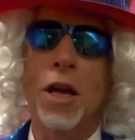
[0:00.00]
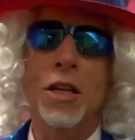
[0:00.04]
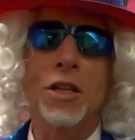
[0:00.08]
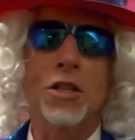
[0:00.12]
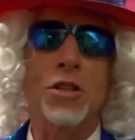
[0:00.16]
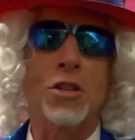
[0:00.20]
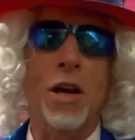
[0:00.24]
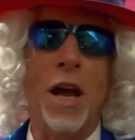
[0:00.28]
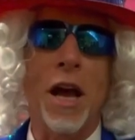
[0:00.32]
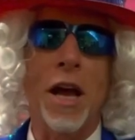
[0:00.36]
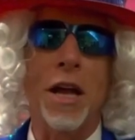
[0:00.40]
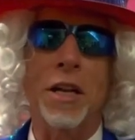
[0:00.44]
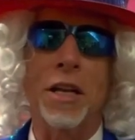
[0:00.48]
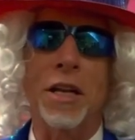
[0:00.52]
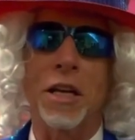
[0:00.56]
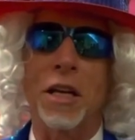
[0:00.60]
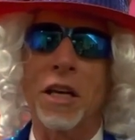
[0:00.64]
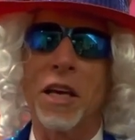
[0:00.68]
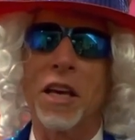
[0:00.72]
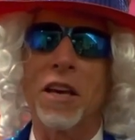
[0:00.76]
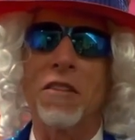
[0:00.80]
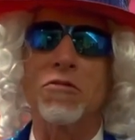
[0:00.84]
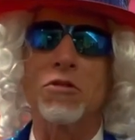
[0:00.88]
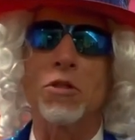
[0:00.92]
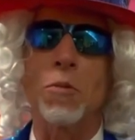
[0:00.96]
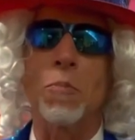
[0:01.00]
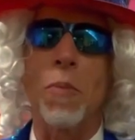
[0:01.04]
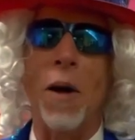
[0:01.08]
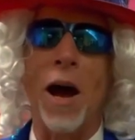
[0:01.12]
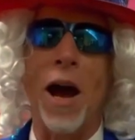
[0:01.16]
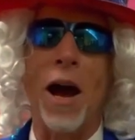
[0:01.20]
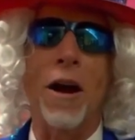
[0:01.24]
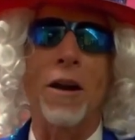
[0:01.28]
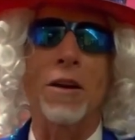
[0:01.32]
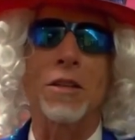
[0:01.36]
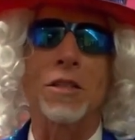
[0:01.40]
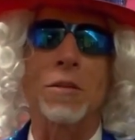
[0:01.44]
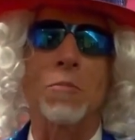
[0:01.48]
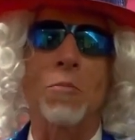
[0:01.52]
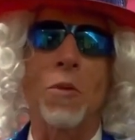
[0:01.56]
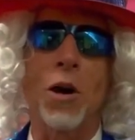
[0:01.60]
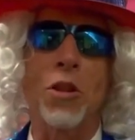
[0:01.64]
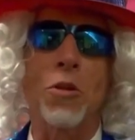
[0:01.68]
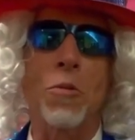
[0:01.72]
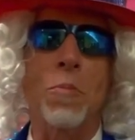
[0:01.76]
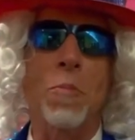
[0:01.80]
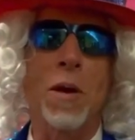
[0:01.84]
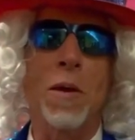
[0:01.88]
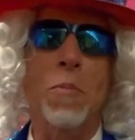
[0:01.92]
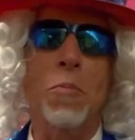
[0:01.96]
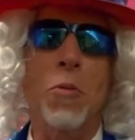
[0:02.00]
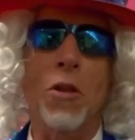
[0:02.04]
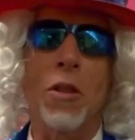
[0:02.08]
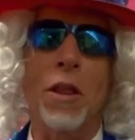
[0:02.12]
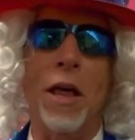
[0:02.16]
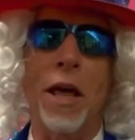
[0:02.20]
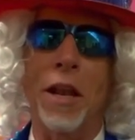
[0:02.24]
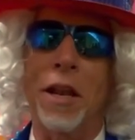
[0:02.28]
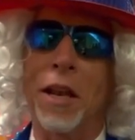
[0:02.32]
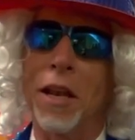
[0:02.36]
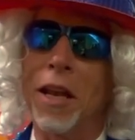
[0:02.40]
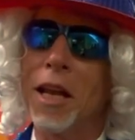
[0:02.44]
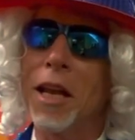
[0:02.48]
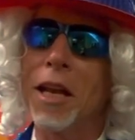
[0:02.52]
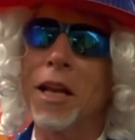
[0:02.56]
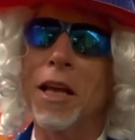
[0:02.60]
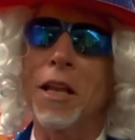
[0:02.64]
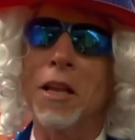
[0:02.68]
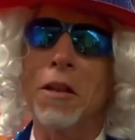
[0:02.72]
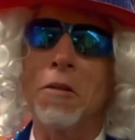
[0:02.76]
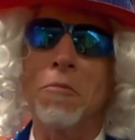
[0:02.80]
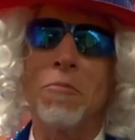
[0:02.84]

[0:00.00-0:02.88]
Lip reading: trying to give some power to some other people that need it.